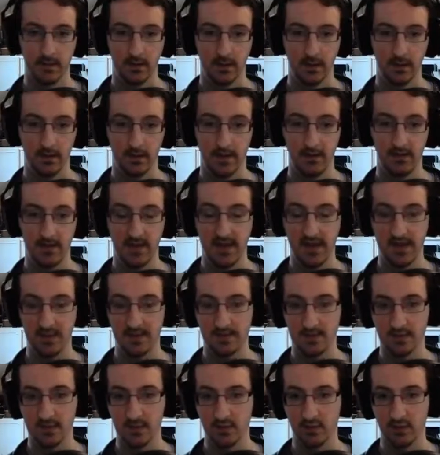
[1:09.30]
Then at the
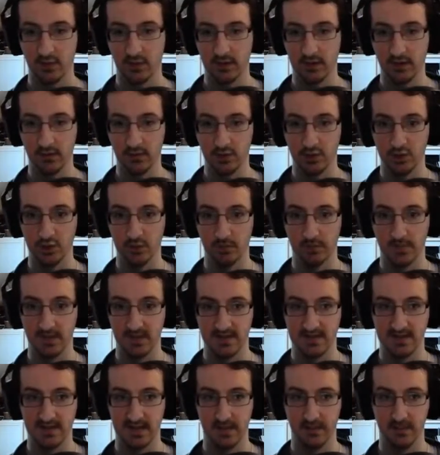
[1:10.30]
end, you've got a little jump and
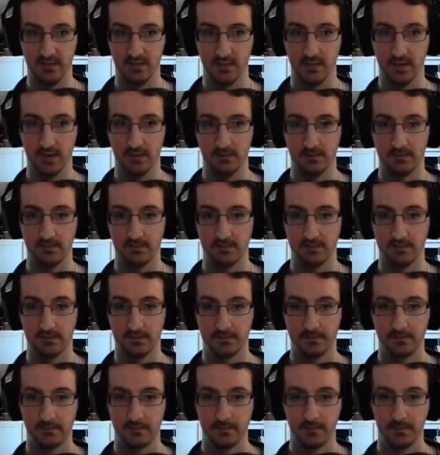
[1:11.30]
slam as well.
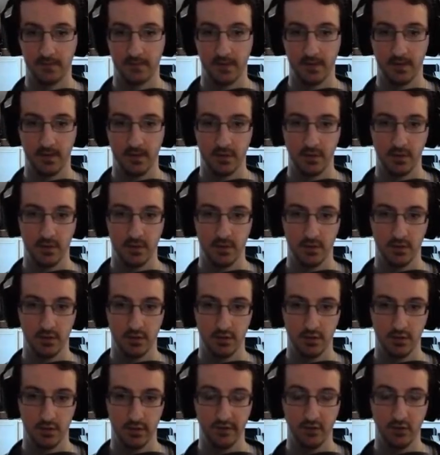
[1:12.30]

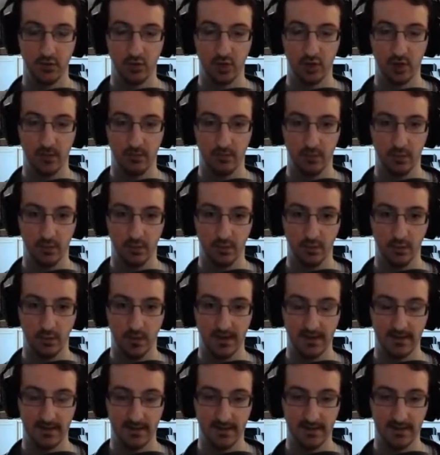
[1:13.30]
So the full combo with
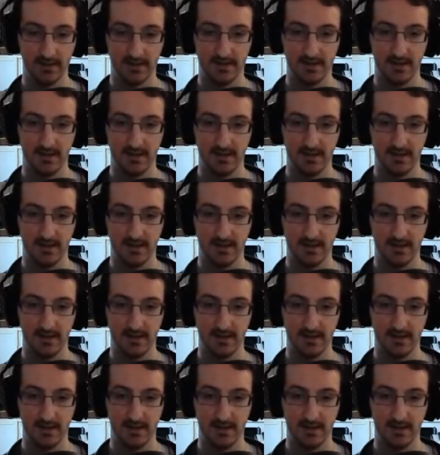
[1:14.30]
Wired Lance